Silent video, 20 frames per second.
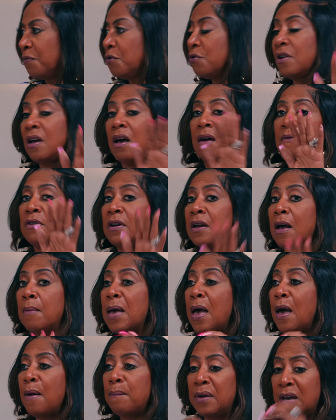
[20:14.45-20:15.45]
You're covering up,
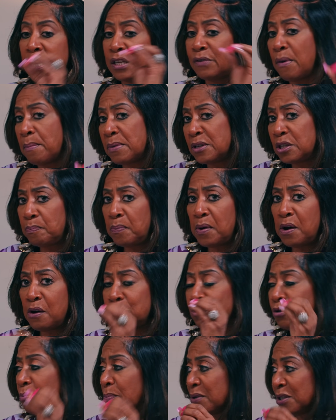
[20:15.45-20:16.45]
because from a
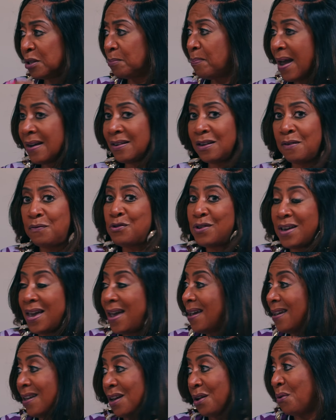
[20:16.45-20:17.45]
spiritual perspective, you
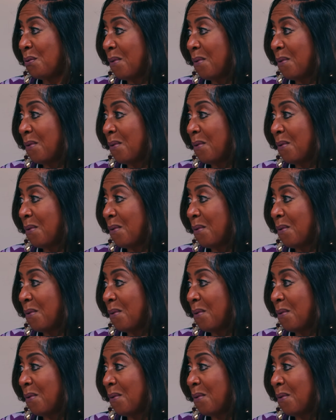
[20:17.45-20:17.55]
can't get